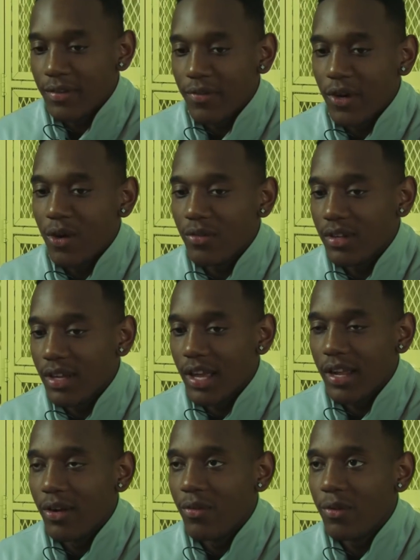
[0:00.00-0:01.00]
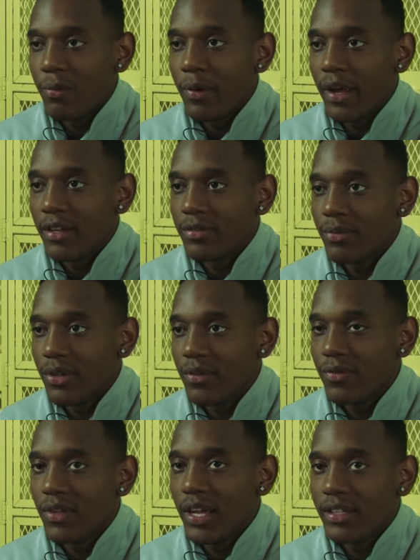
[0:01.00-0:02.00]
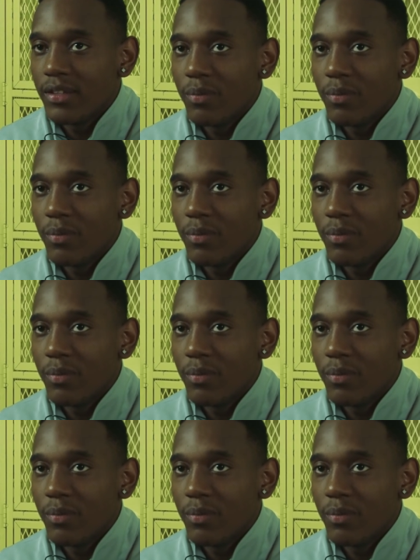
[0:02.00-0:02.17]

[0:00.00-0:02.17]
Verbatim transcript: evolved a lot over the past month. Like the